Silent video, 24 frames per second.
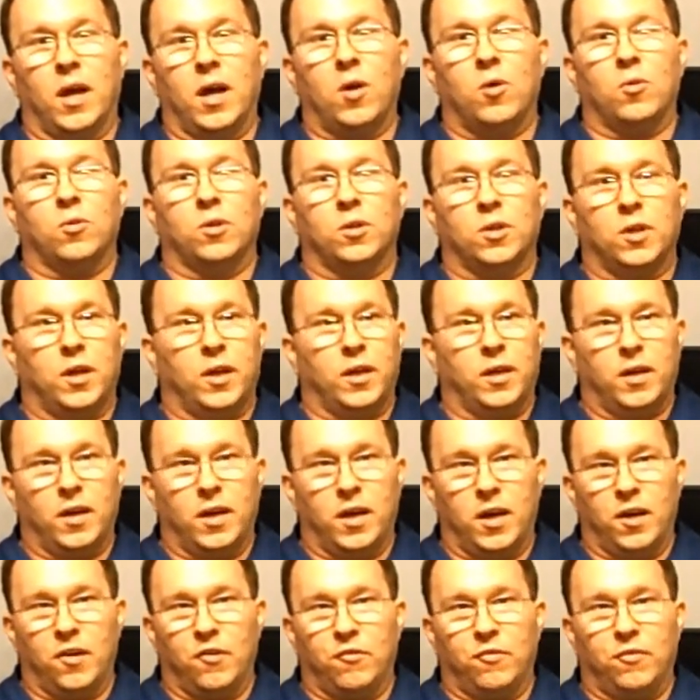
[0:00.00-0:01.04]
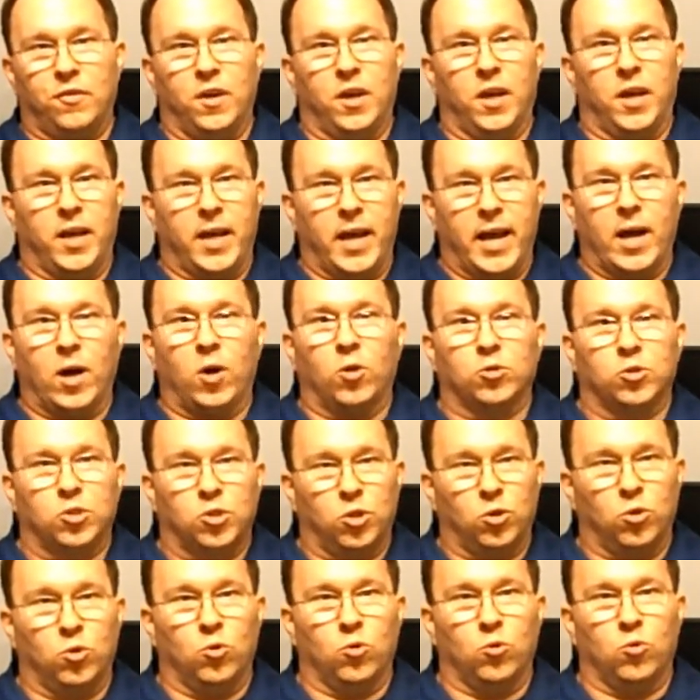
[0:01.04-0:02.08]
how could I have a
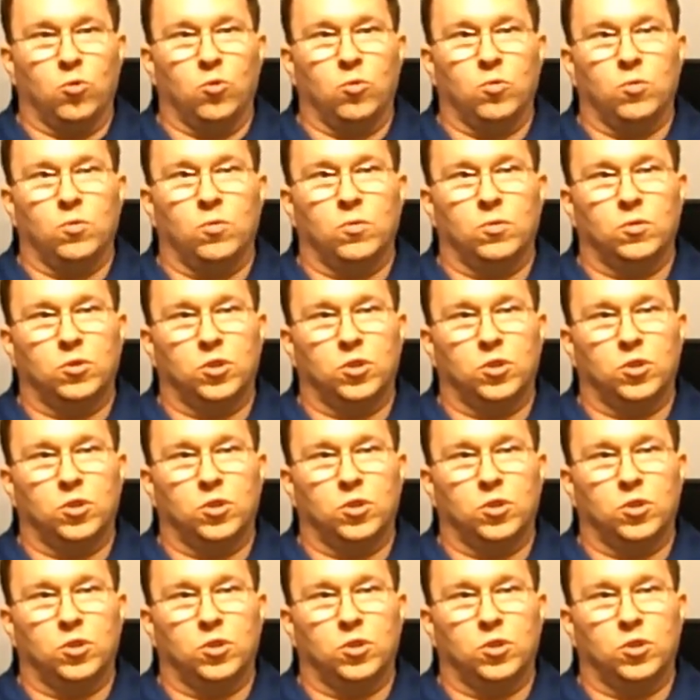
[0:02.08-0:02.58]
how-to